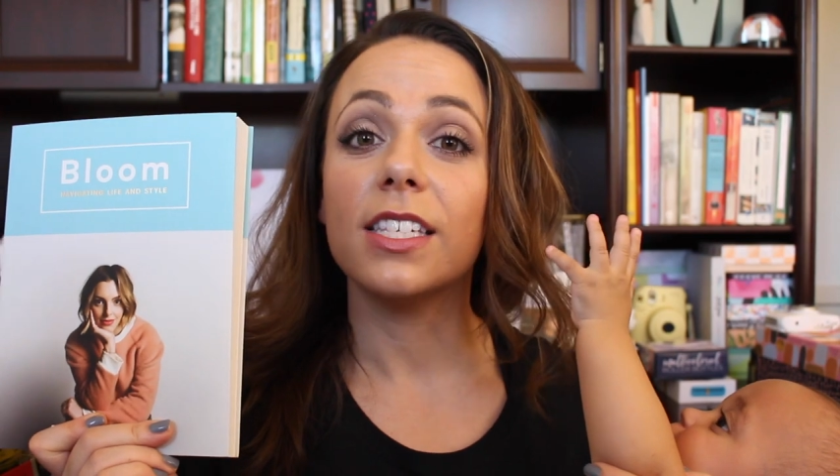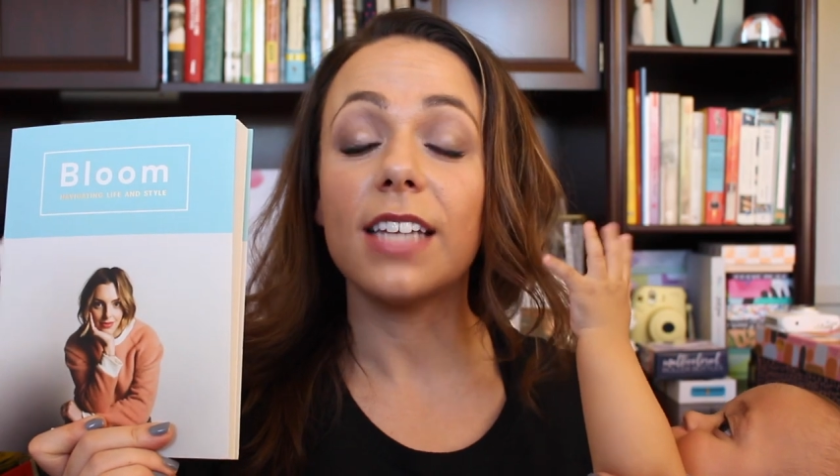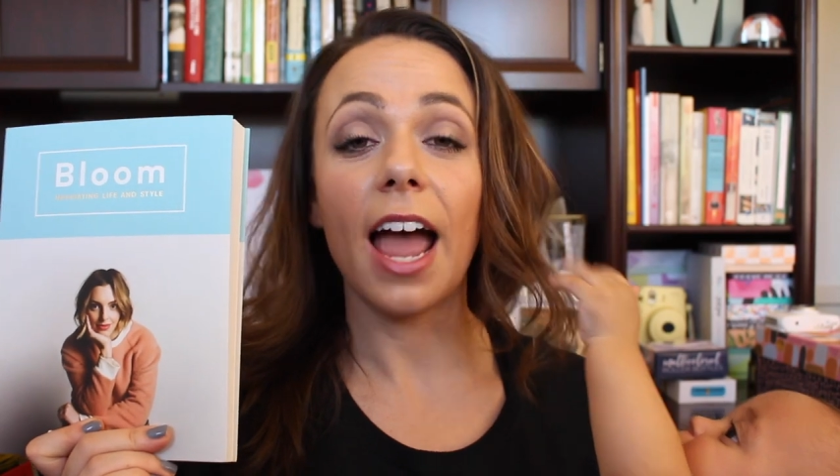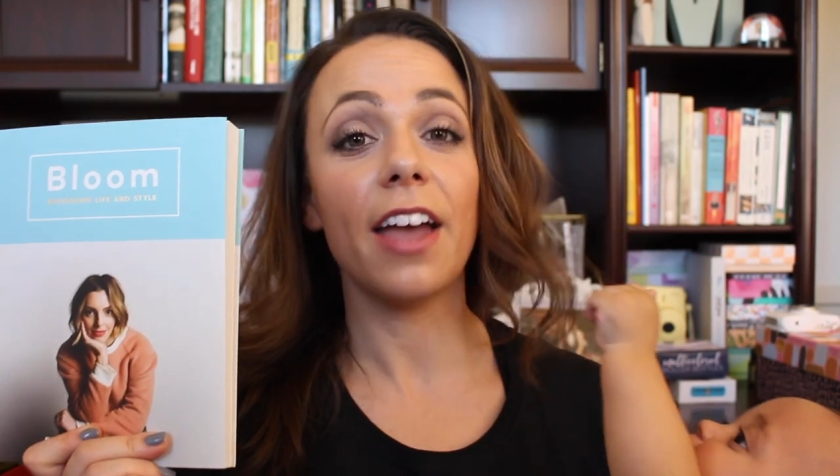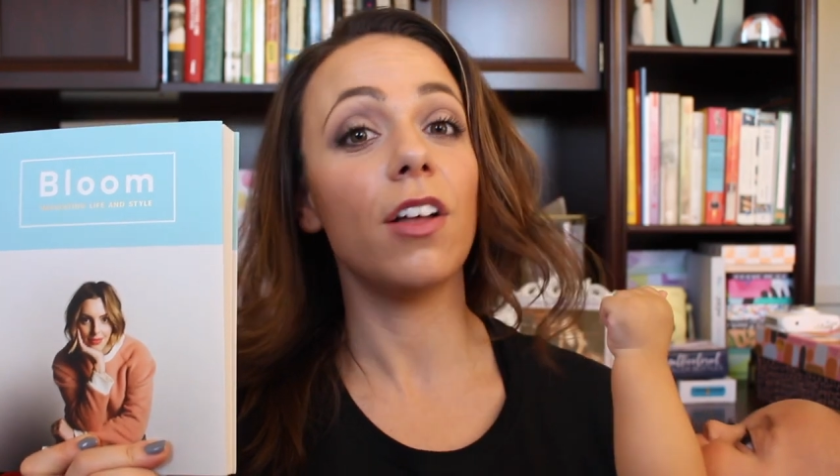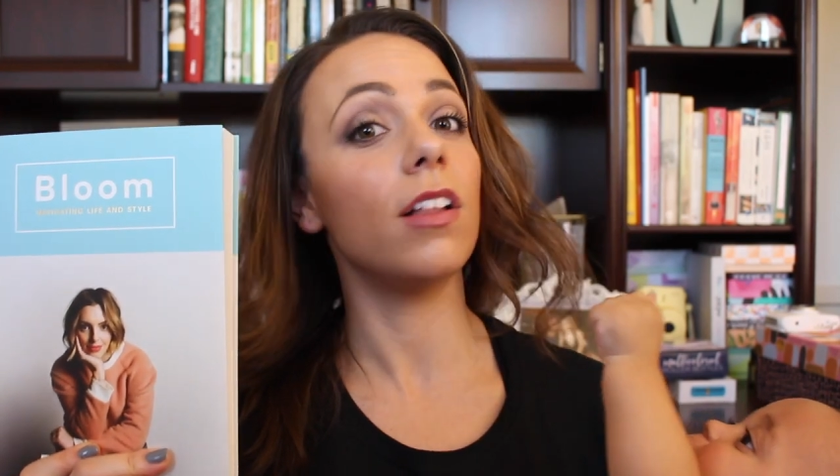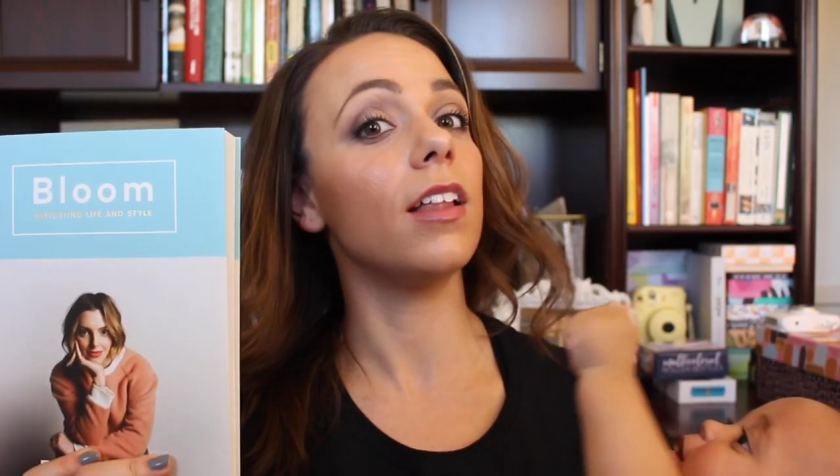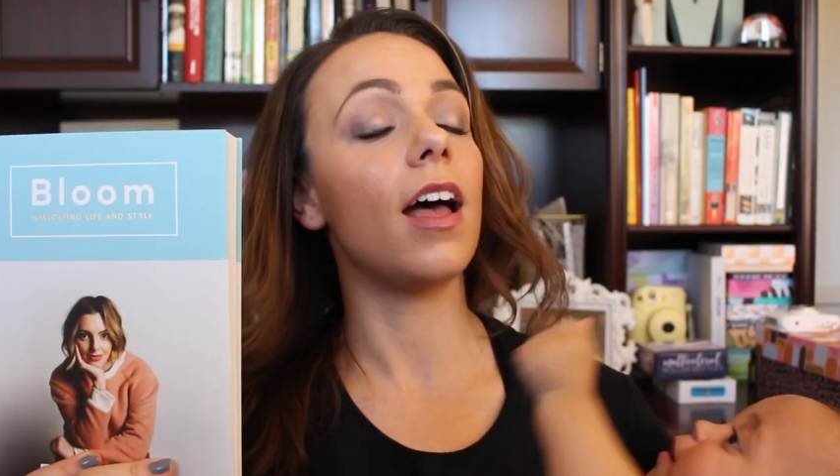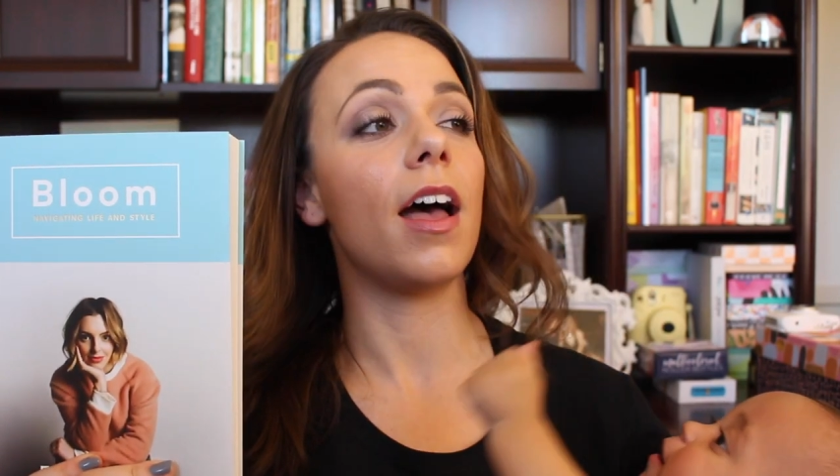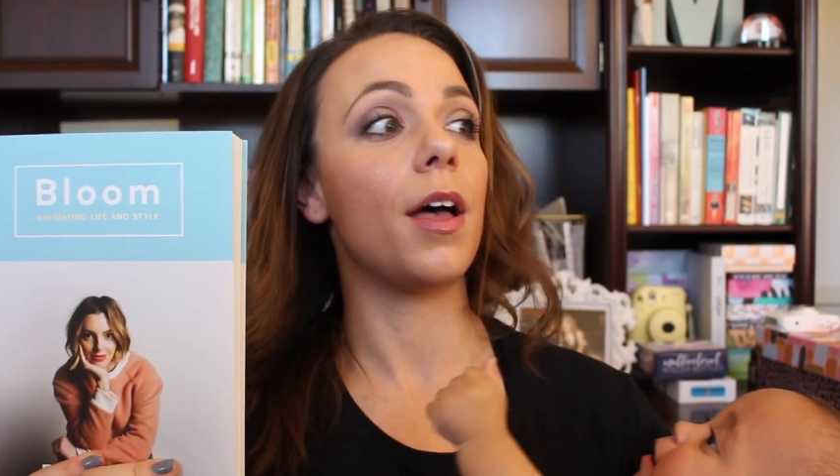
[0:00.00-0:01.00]

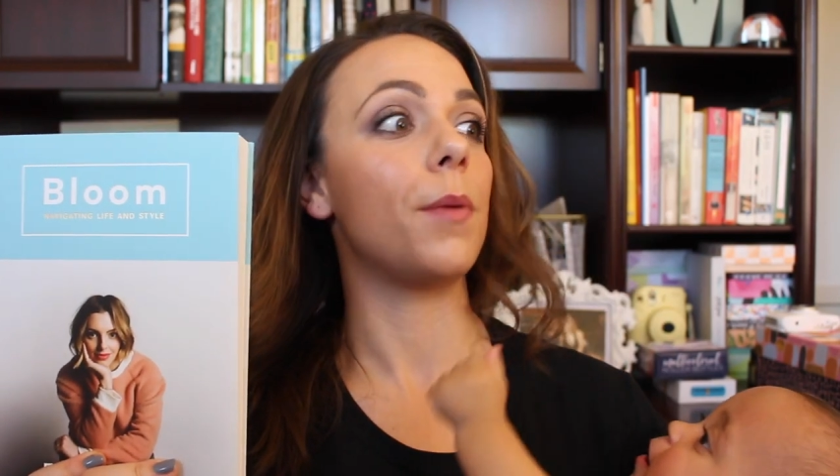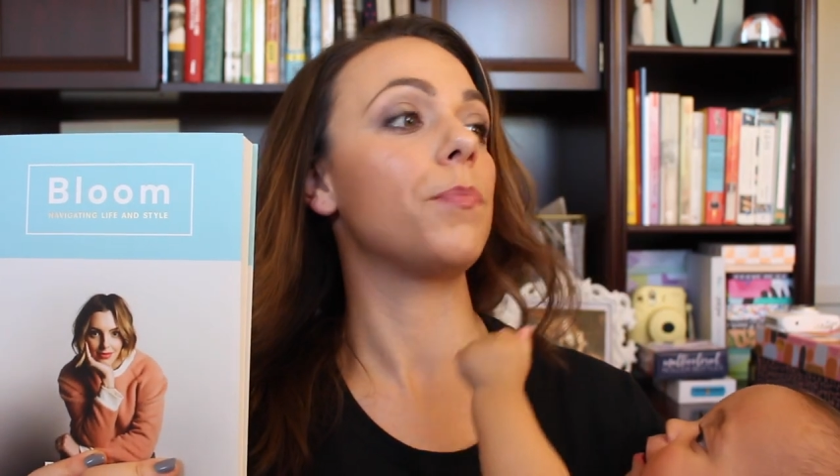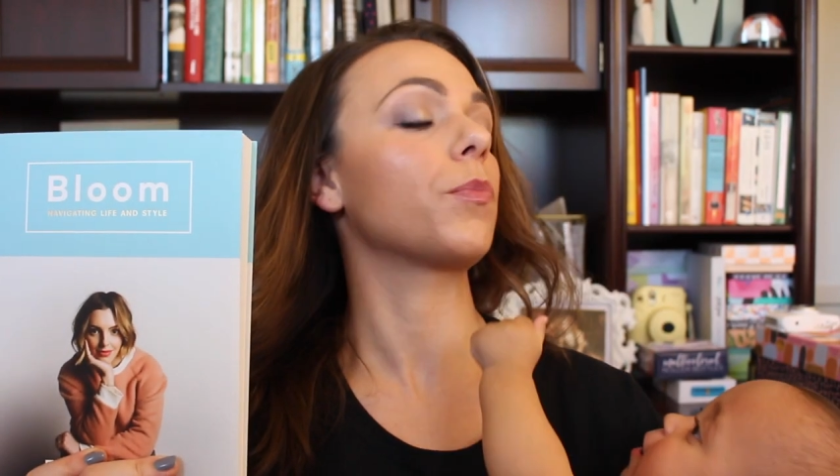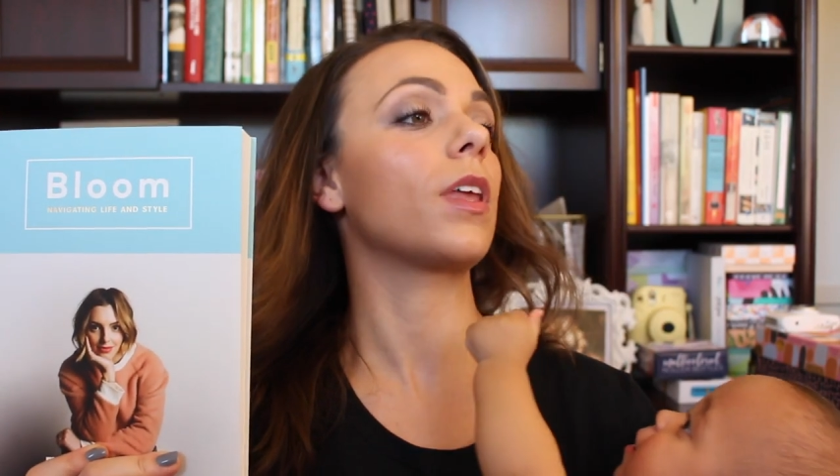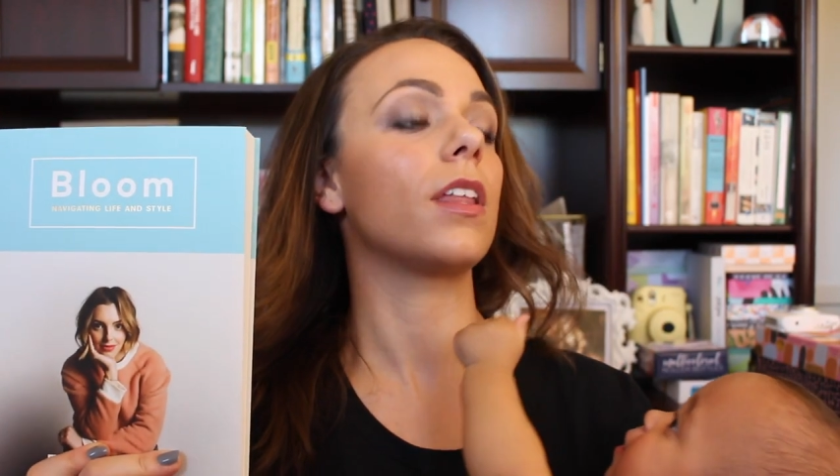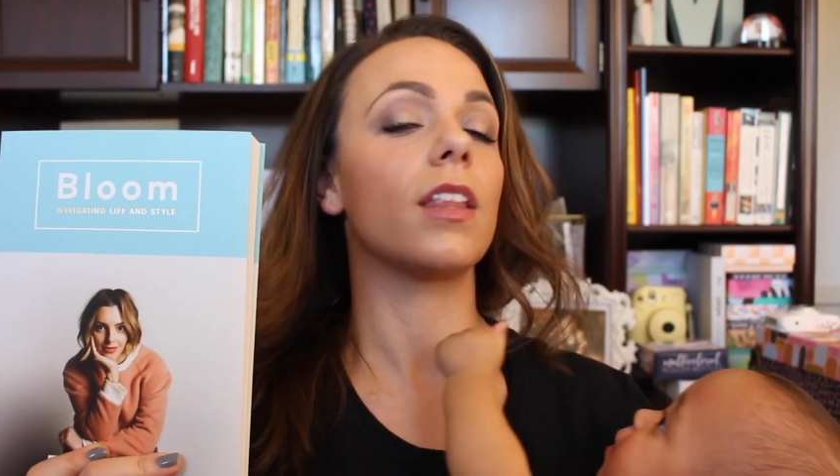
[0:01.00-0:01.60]
style. Um,